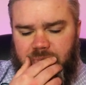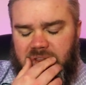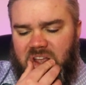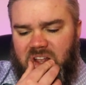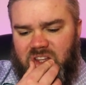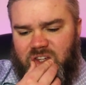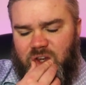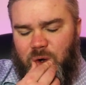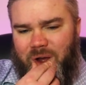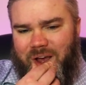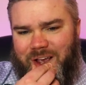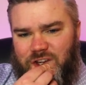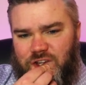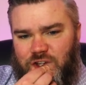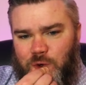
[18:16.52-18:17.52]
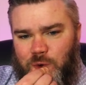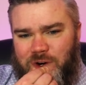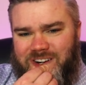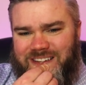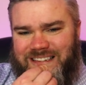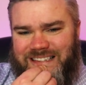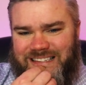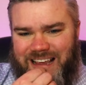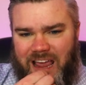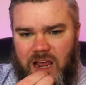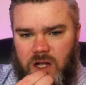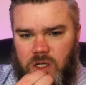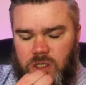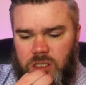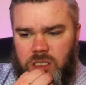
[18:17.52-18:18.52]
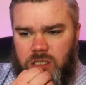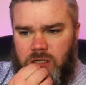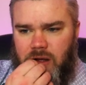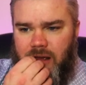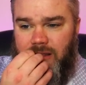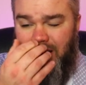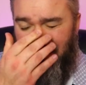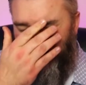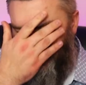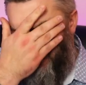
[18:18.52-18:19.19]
And so a short sale, I think